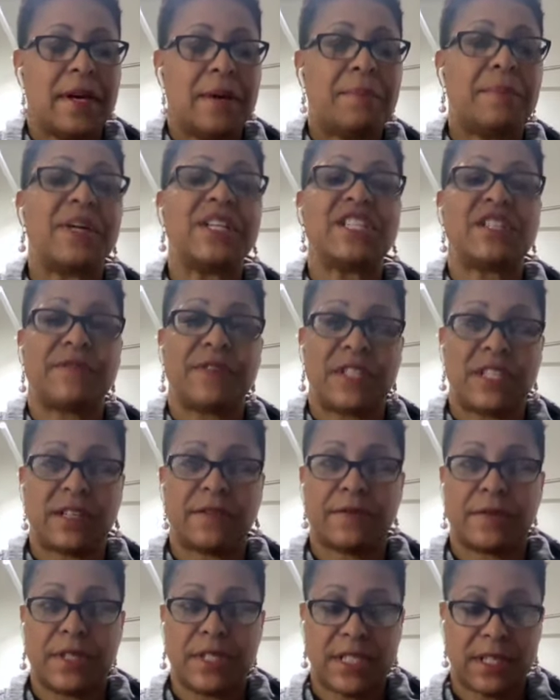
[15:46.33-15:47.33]
much of a
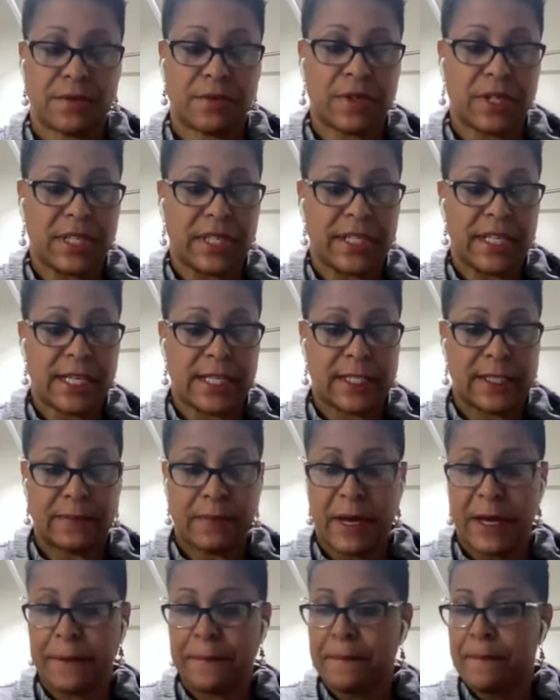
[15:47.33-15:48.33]
difference it really does
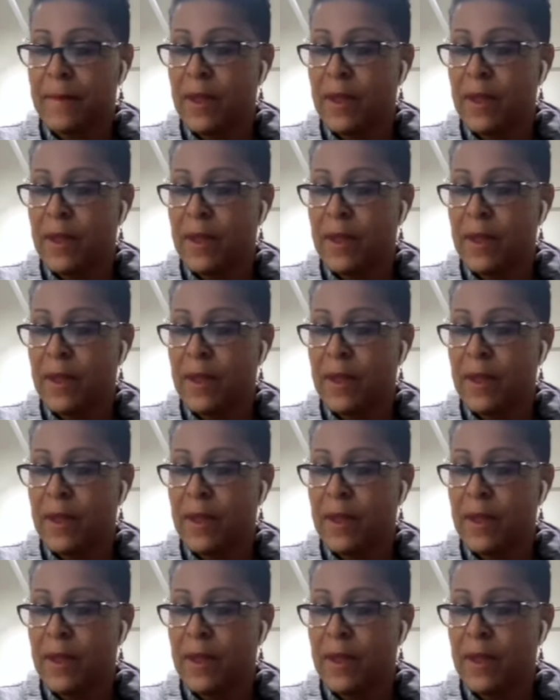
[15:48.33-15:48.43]
make.